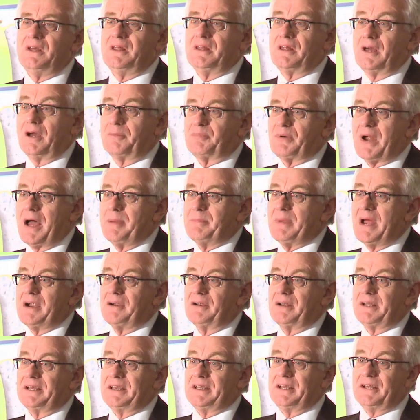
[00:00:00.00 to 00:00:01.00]
They are
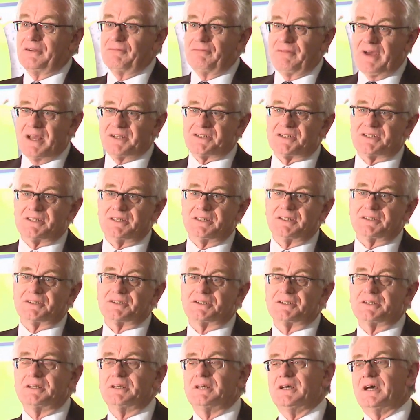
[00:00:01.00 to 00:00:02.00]
primarily
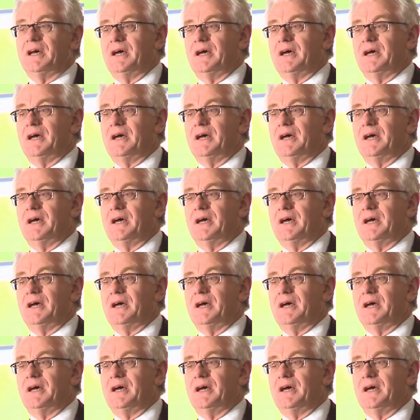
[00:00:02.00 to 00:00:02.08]
investors